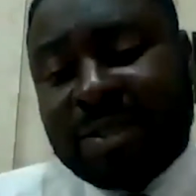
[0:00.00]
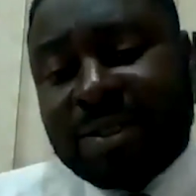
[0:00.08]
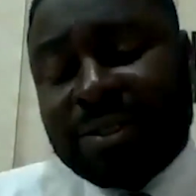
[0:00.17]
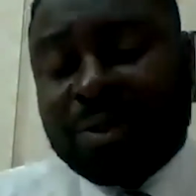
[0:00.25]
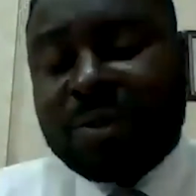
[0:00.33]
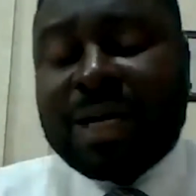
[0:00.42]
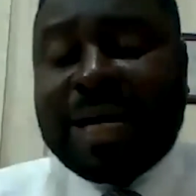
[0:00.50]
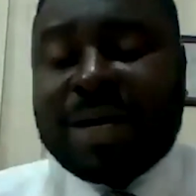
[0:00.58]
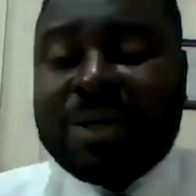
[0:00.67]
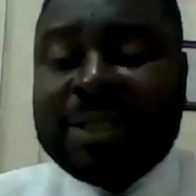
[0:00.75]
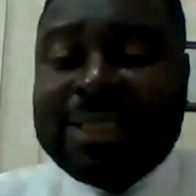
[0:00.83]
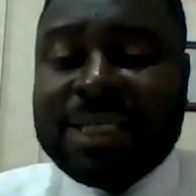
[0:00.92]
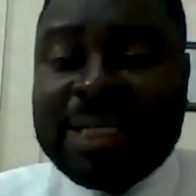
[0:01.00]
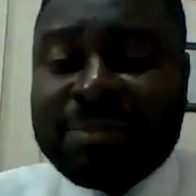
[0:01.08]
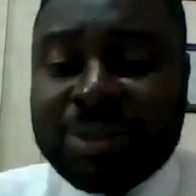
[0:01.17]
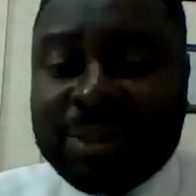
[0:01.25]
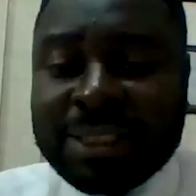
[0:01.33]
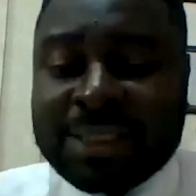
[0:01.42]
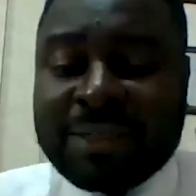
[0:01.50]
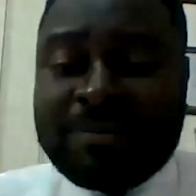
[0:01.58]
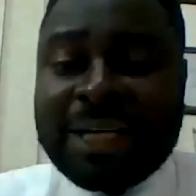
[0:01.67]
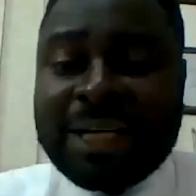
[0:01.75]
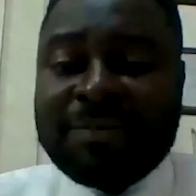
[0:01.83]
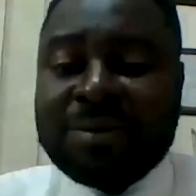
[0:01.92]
So across the hip joint, if you have